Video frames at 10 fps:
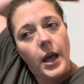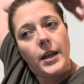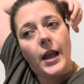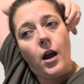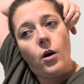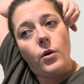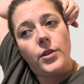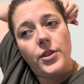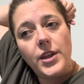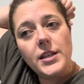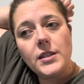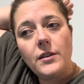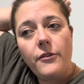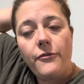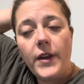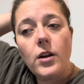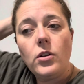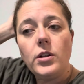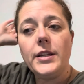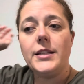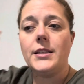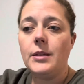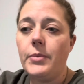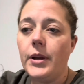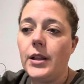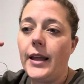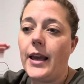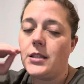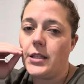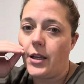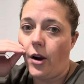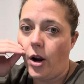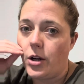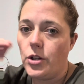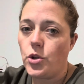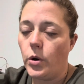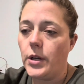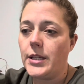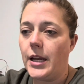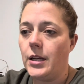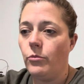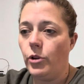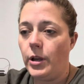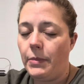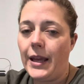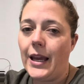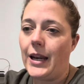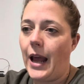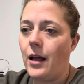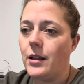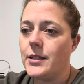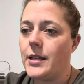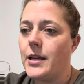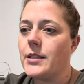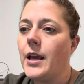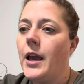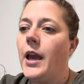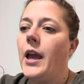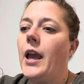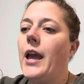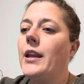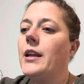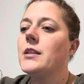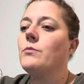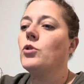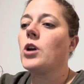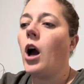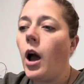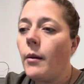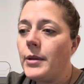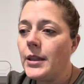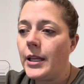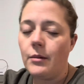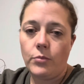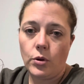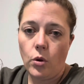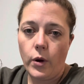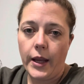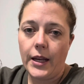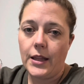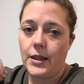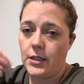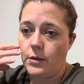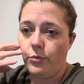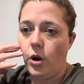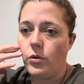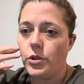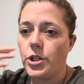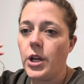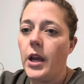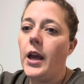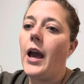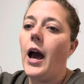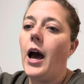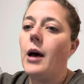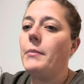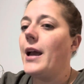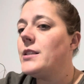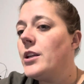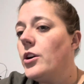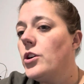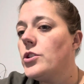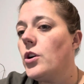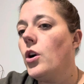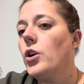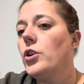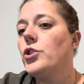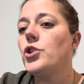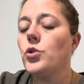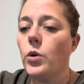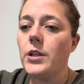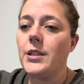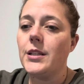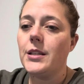Now, this field is typically STR, short tandem repeat analysis, and it is most commonly employed in this approach. STRs are short